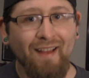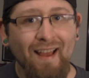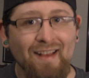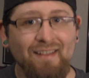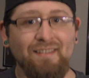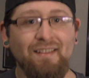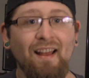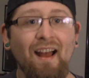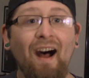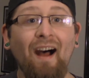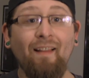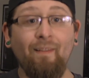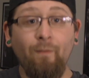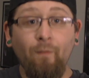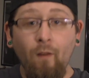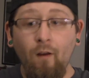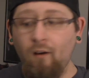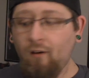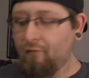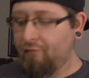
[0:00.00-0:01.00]
Yes, I
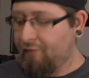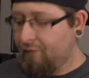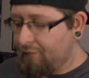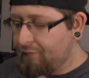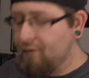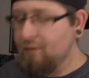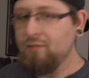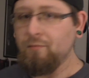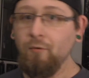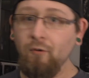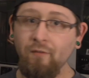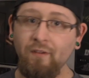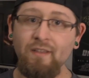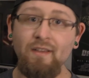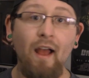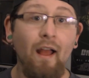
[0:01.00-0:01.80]
love those movies.